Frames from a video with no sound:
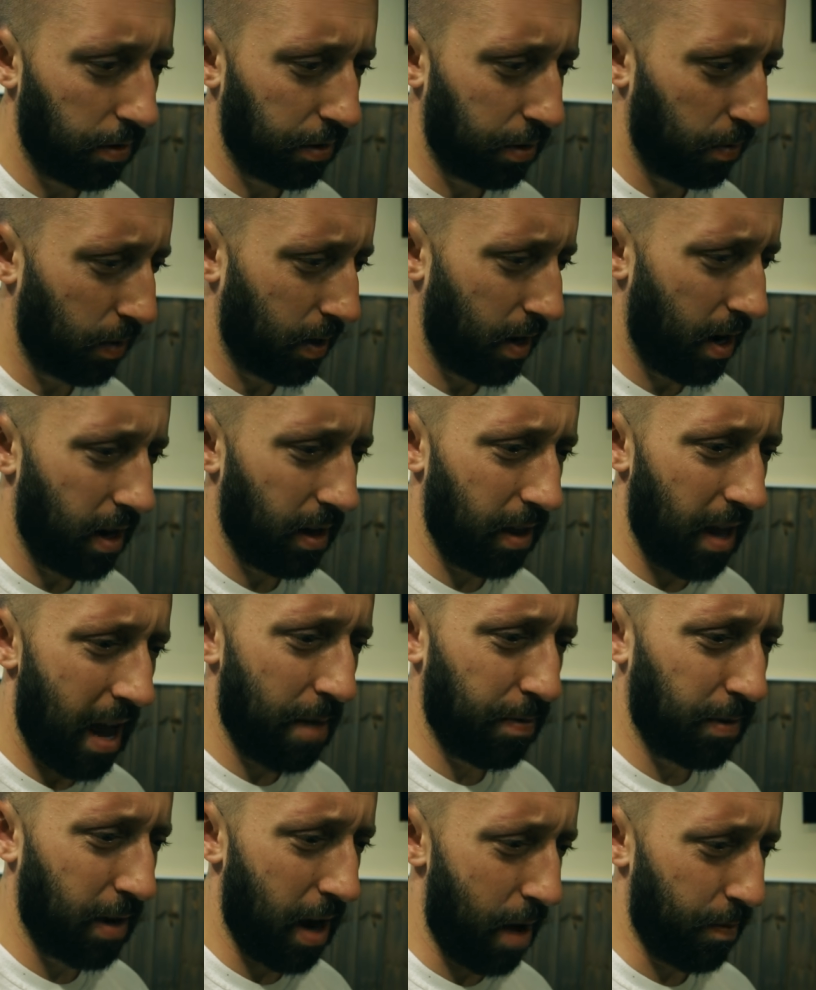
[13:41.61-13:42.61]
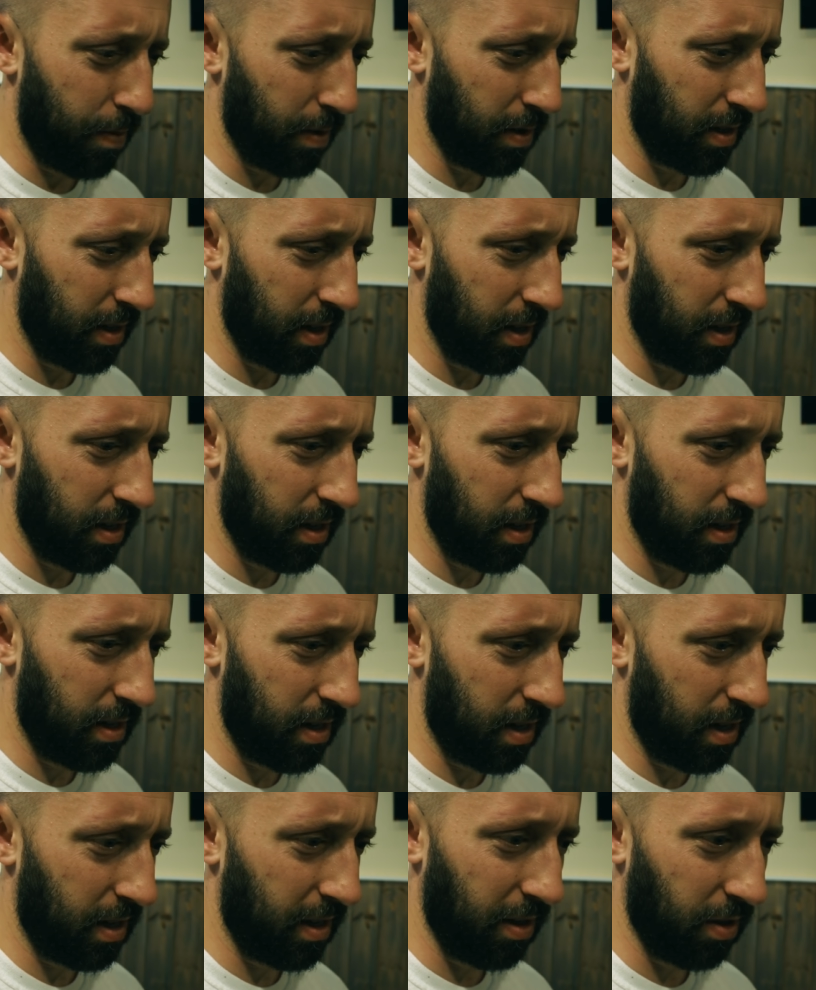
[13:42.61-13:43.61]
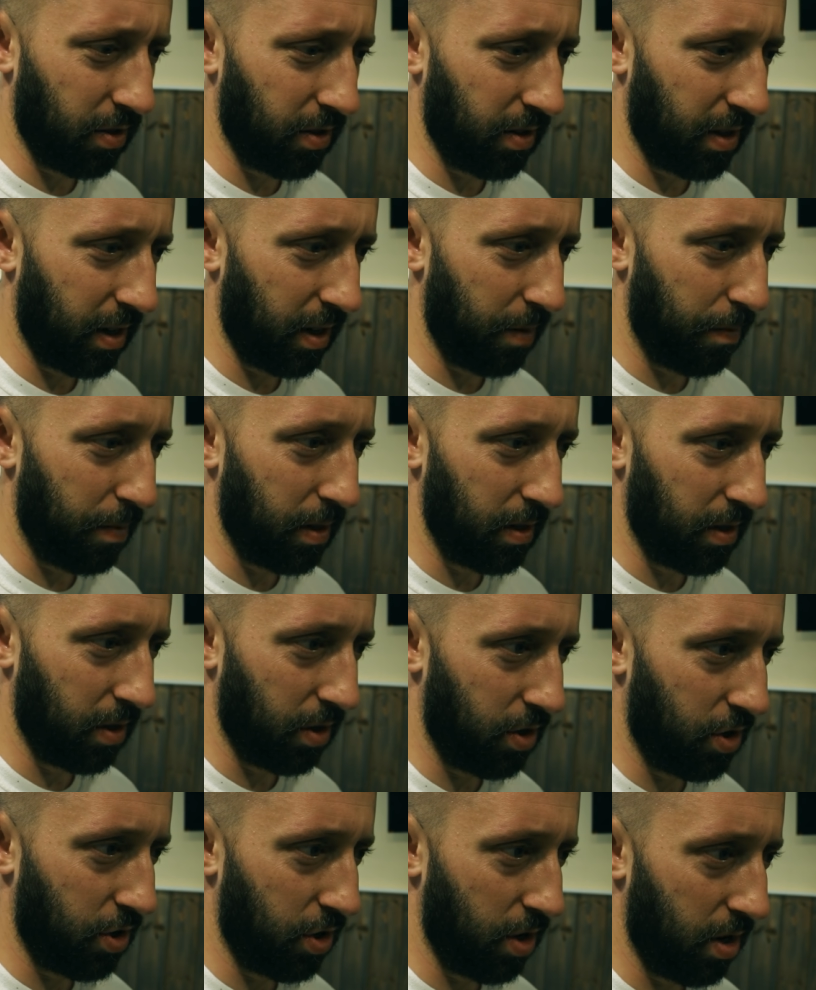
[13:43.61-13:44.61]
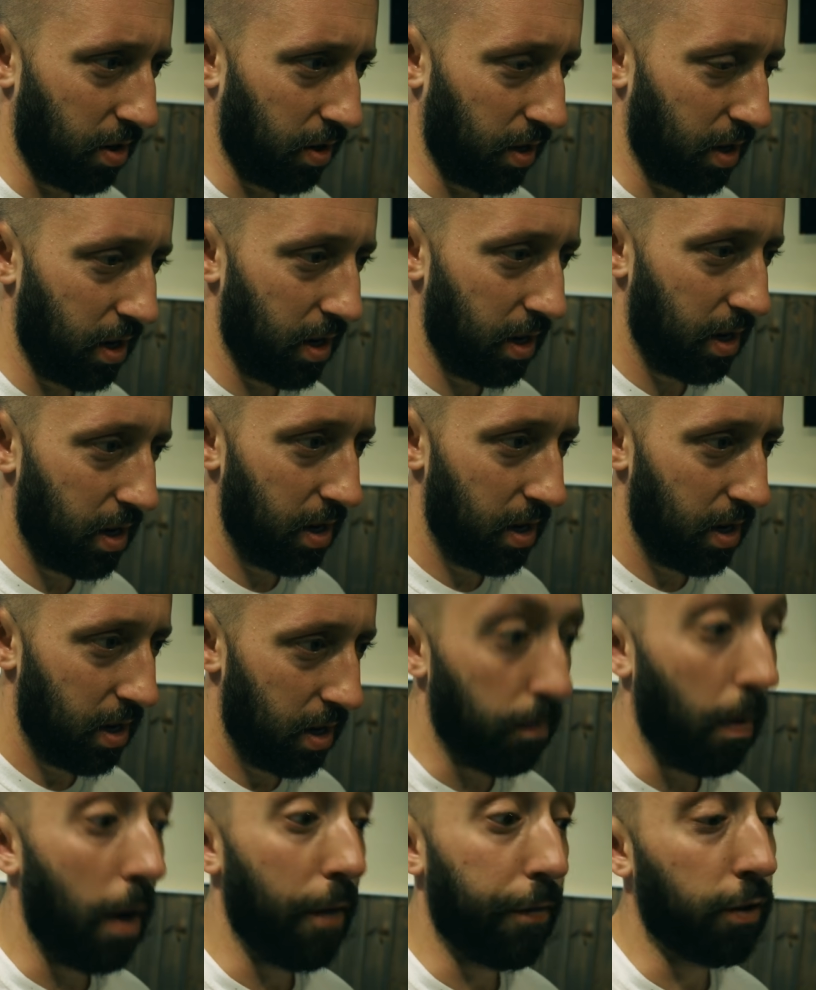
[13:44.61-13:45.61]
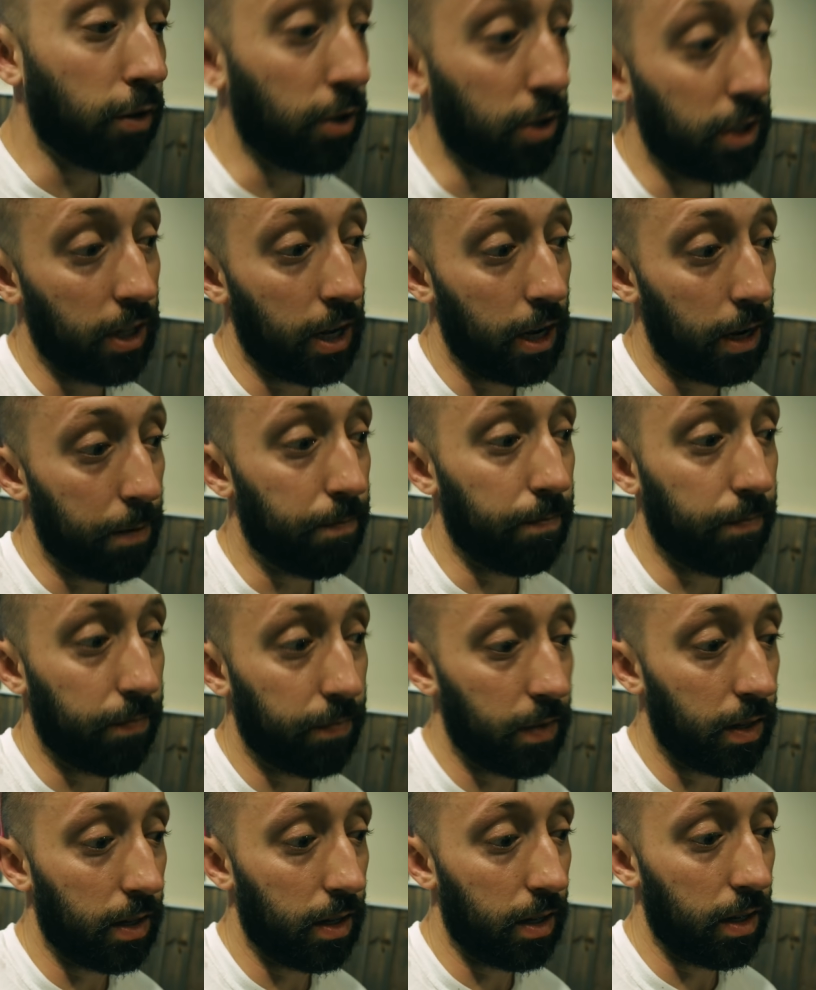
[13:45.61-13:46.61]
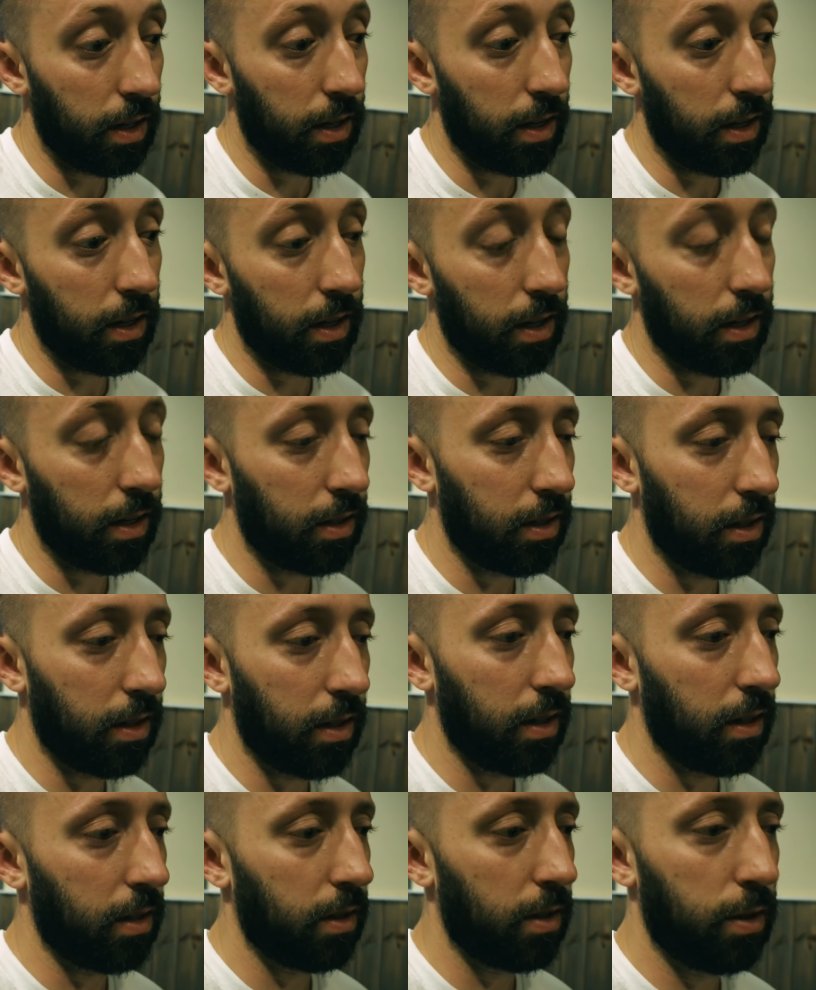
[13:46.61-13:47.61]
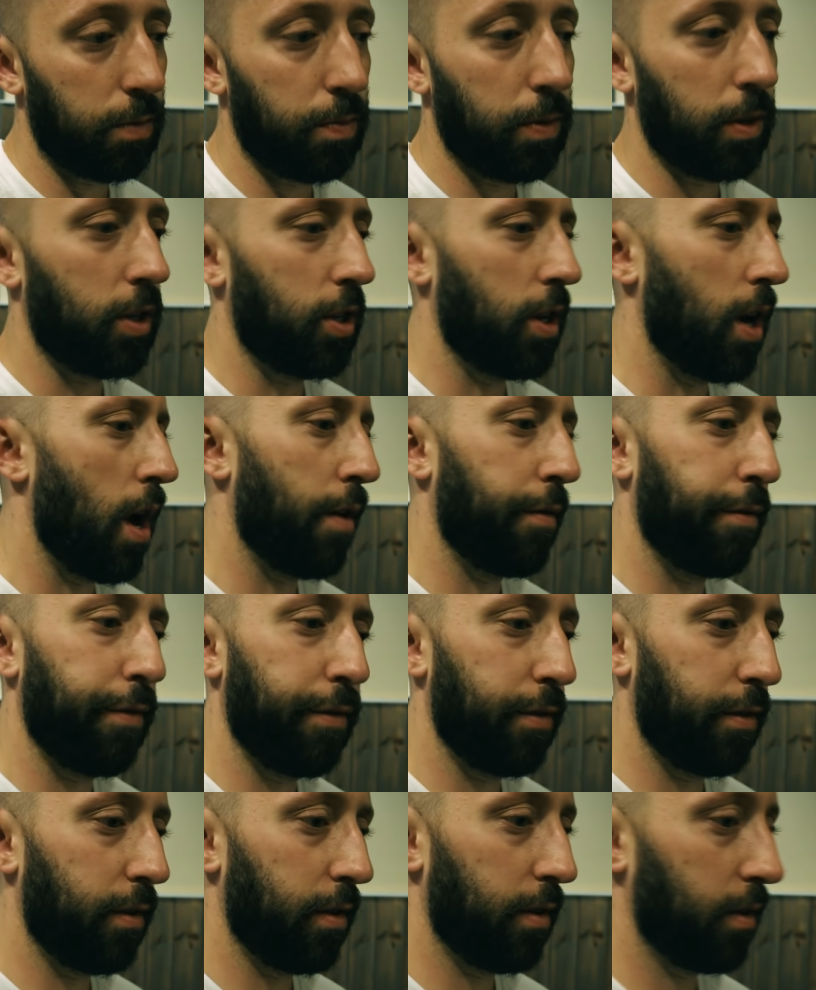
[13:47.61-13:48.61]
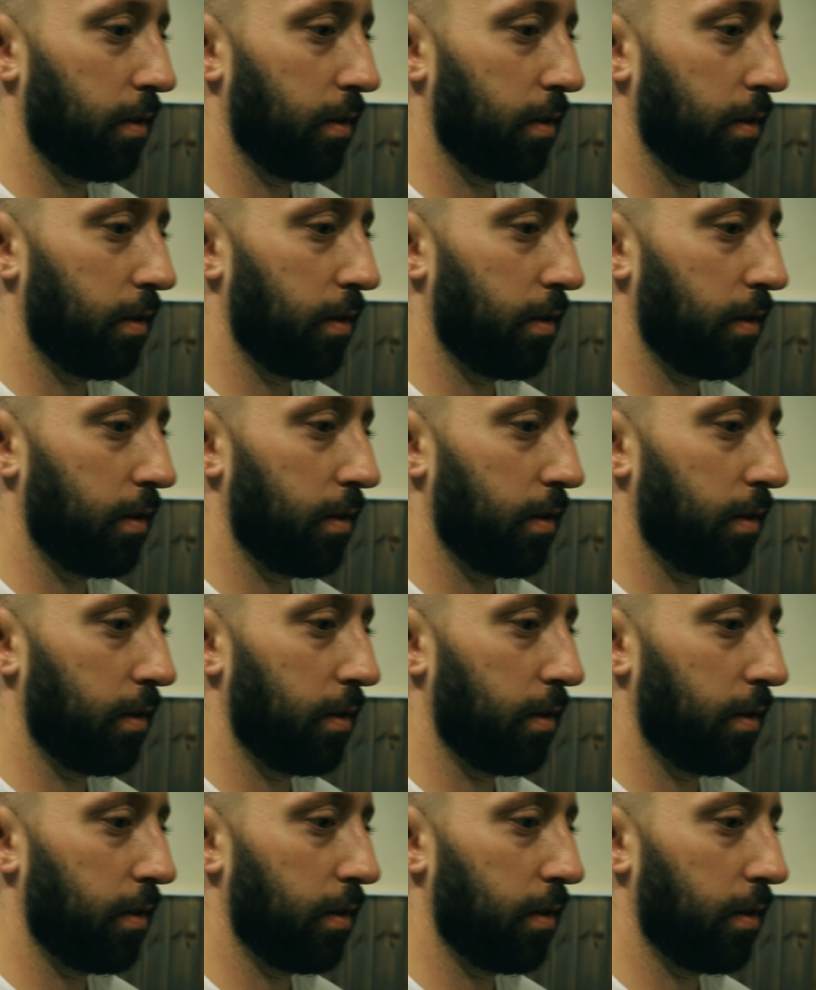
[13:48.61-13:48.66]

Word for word: Also, what kind of laptop is this? This thing looks like a piece of junk. My first name. Put Jeff or Jeffrey? It, uh, just put Jeff.